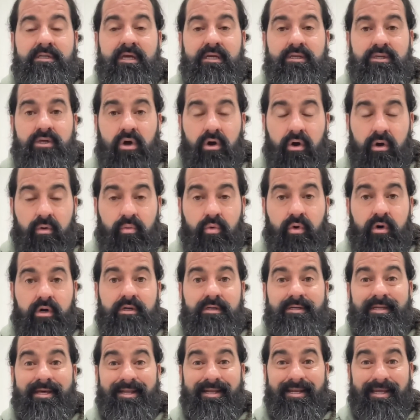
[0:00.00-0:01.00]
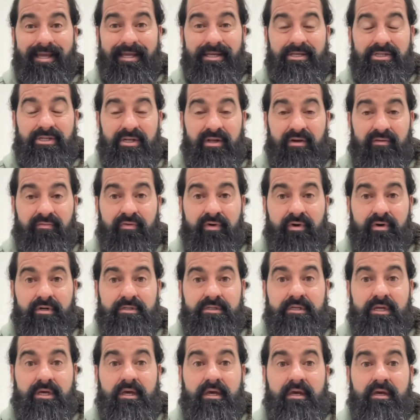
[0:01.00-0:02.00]
It takes hard work, dedication at
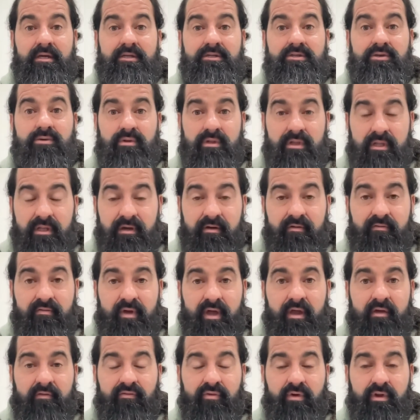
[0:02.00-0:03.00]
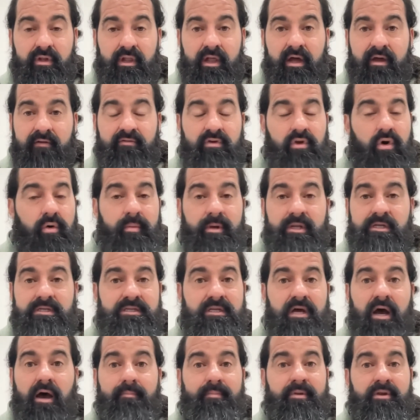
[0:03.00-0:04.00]
first to live a free life.
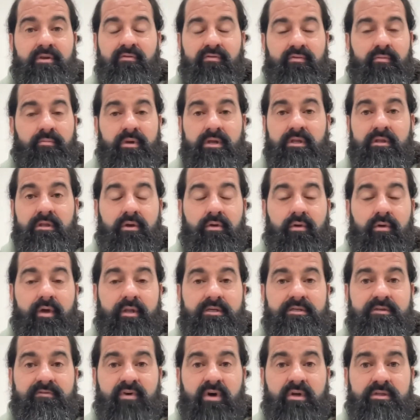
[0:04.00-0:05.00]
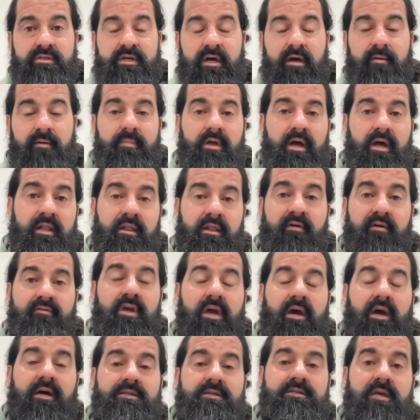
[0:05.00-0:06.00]
Nobody's stopping you from being the greatest of all time. I love
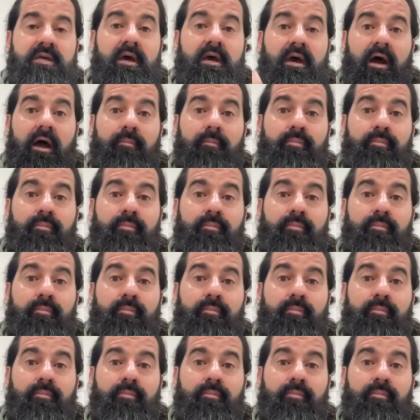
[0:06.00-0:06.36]
you guys.